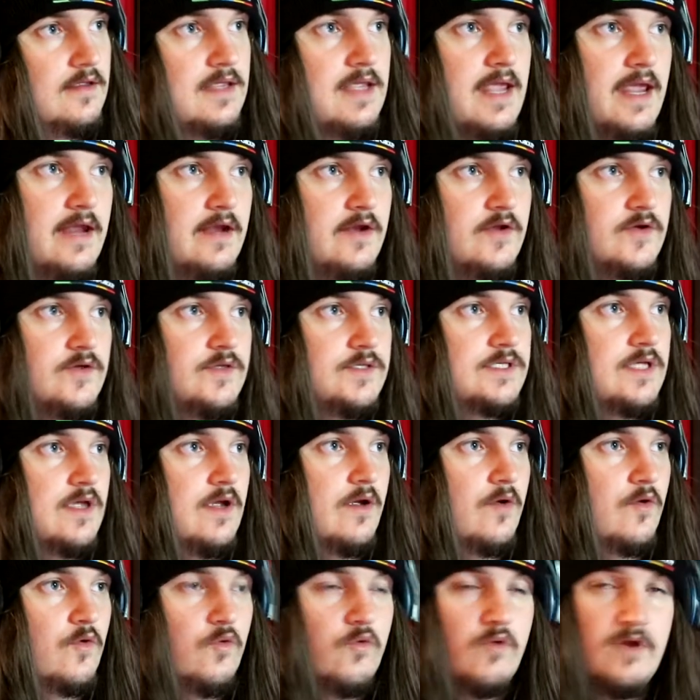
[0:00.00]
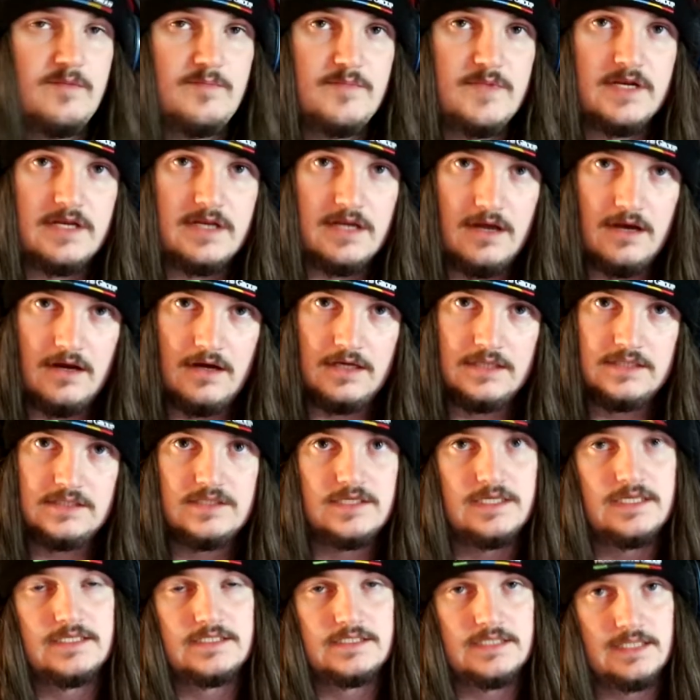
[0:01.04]
Kano's equipment
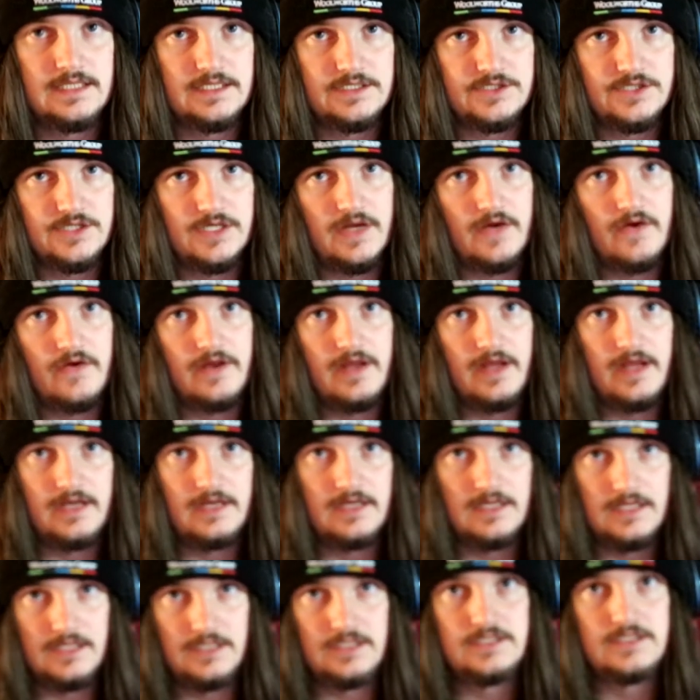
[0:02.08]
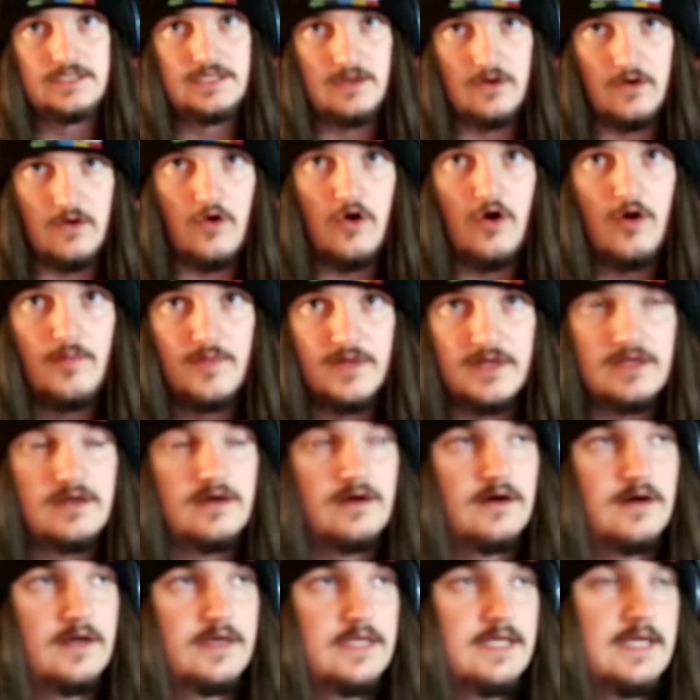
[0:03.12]
cards, his legendary and his common
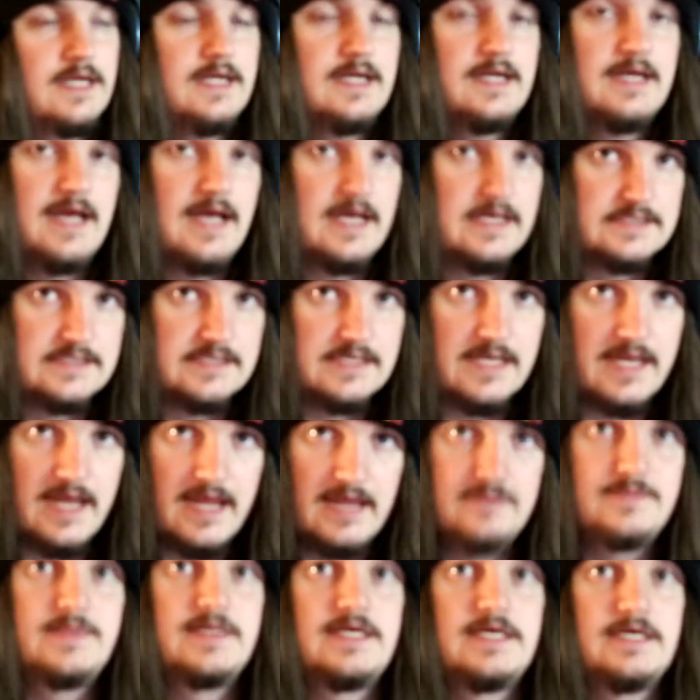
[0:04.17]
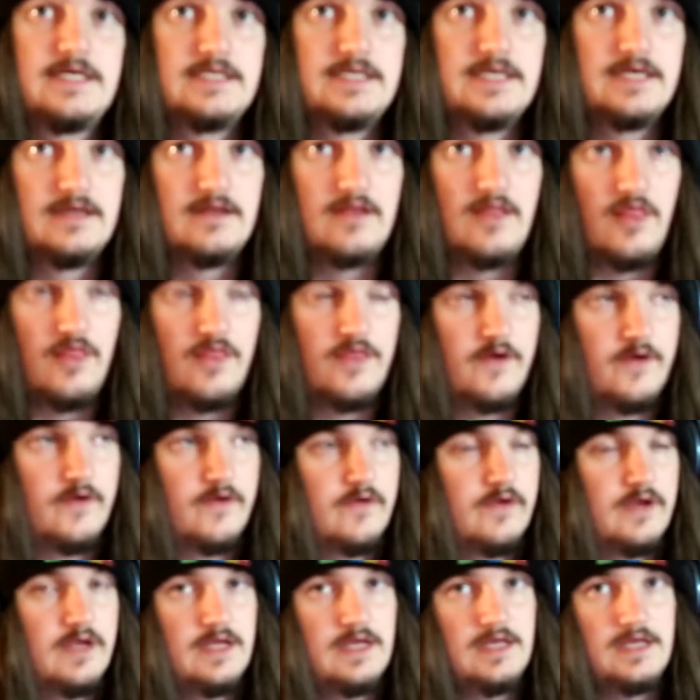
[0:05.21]
card, hasn't came out yet,
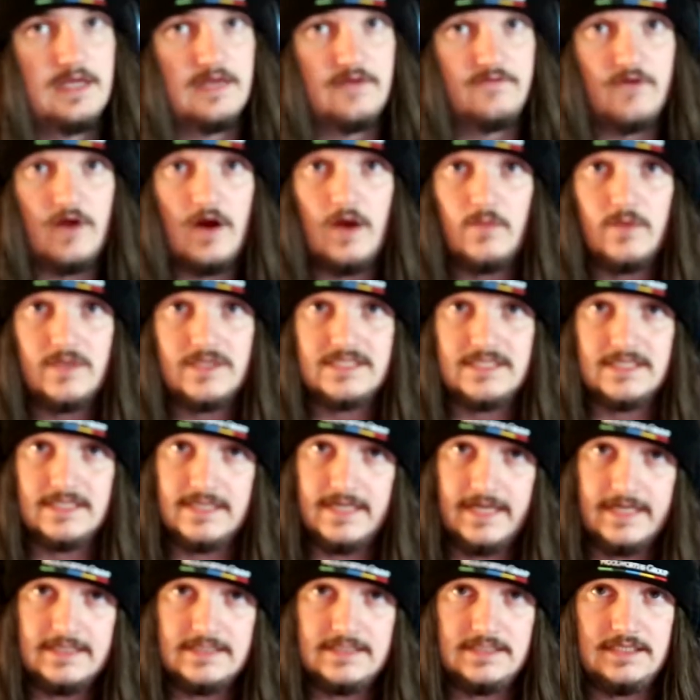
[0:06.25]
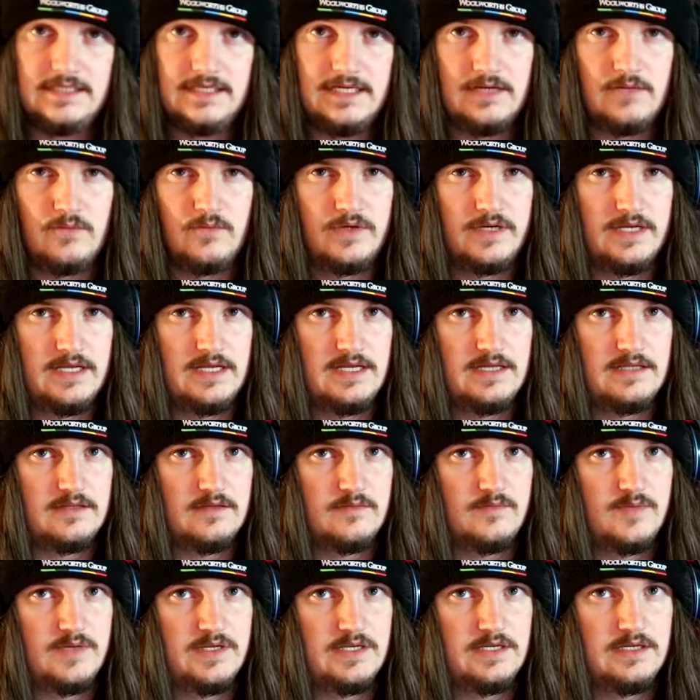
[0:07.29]
though if I were to guess, it would
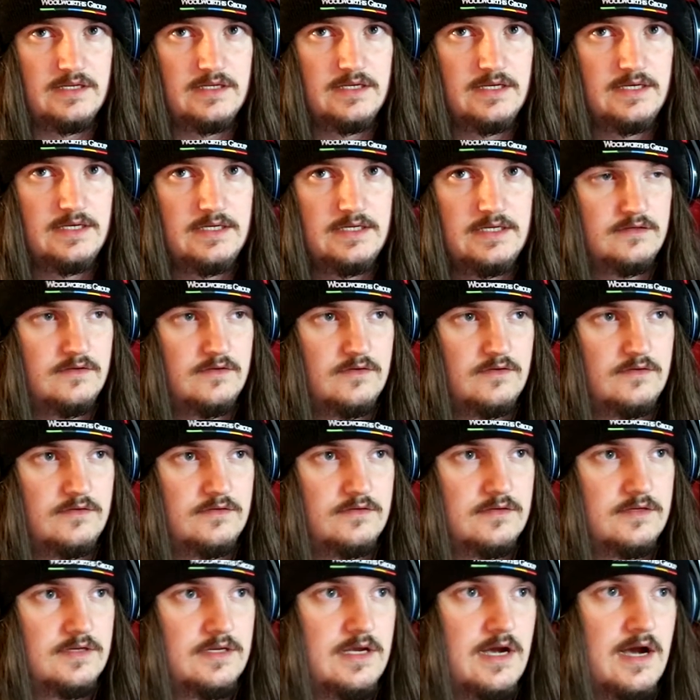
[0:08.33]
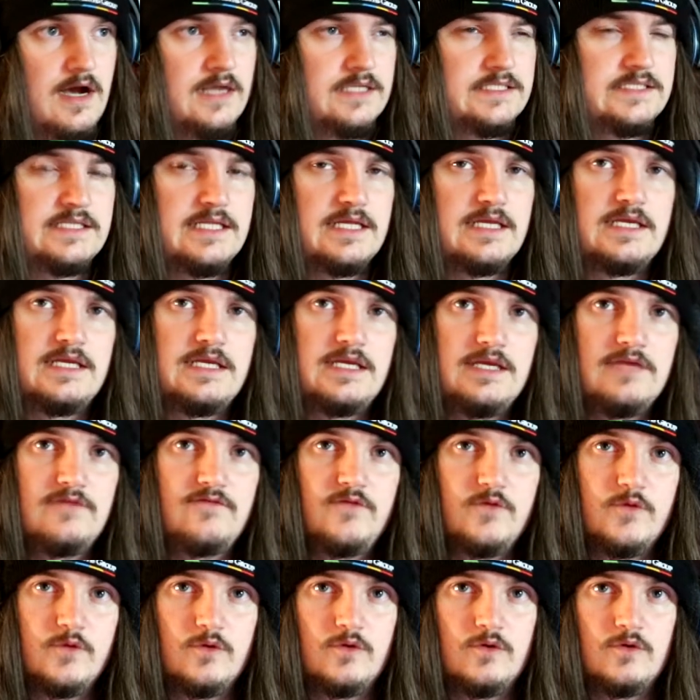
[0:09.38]
either be cards that
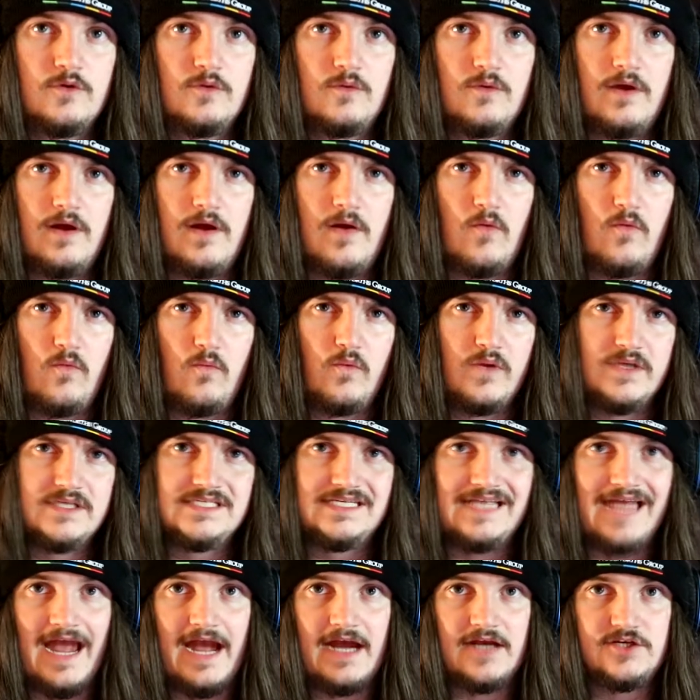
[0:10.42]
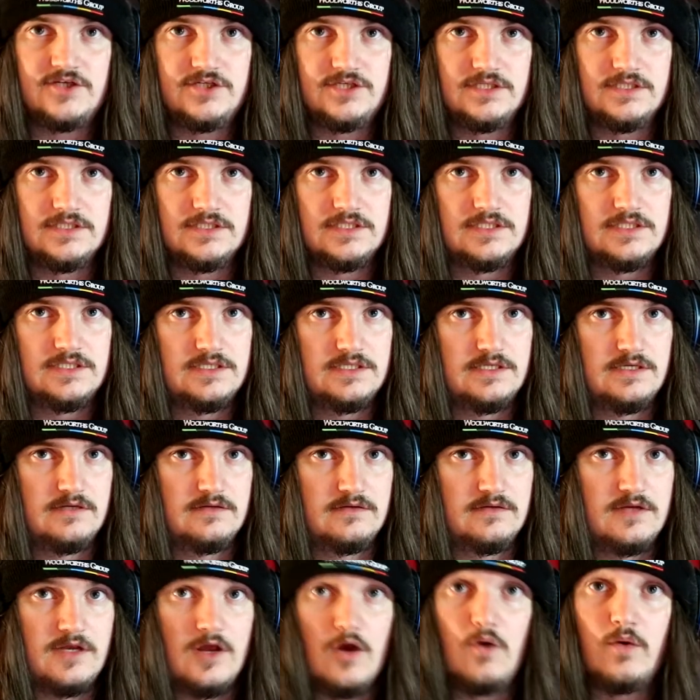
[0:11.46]
give your wizard actions
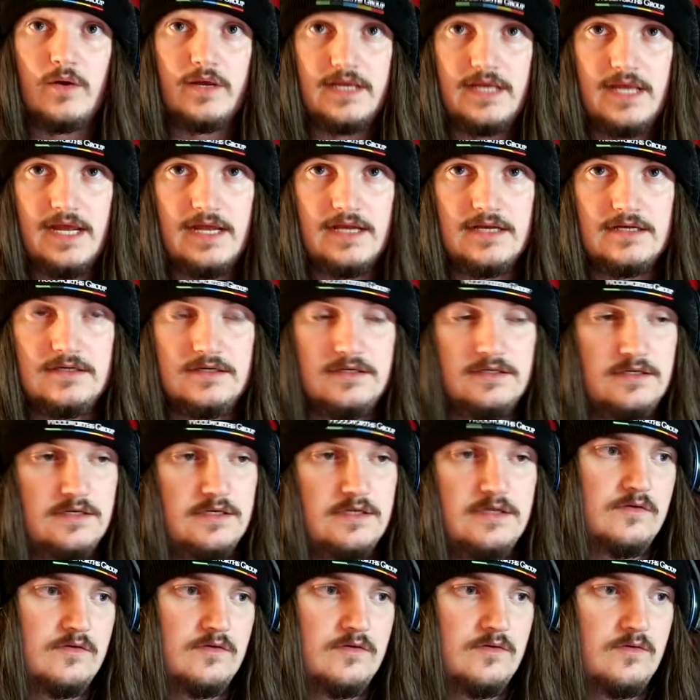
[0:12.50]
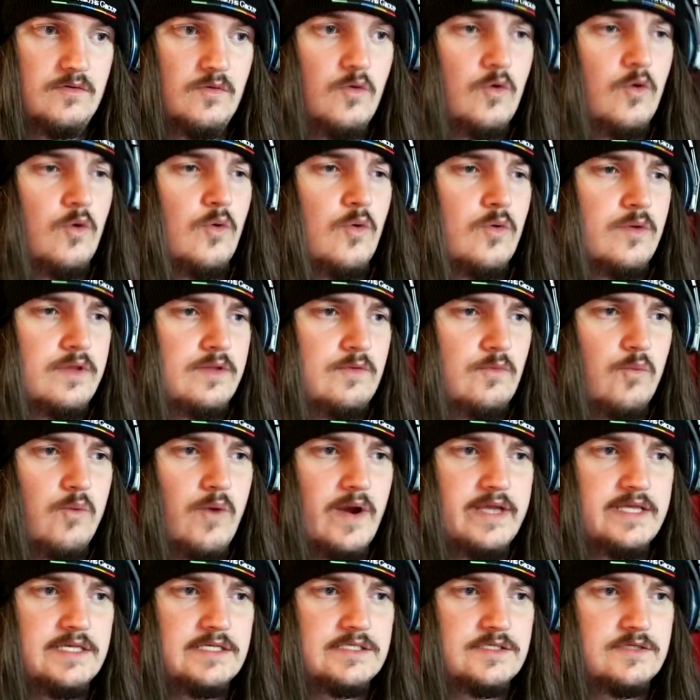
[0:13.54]
go again, or
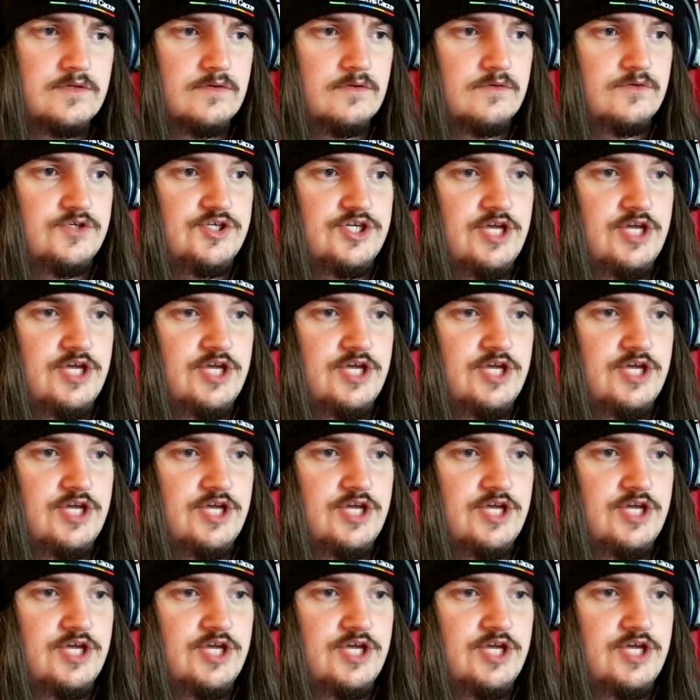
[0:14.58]
ways to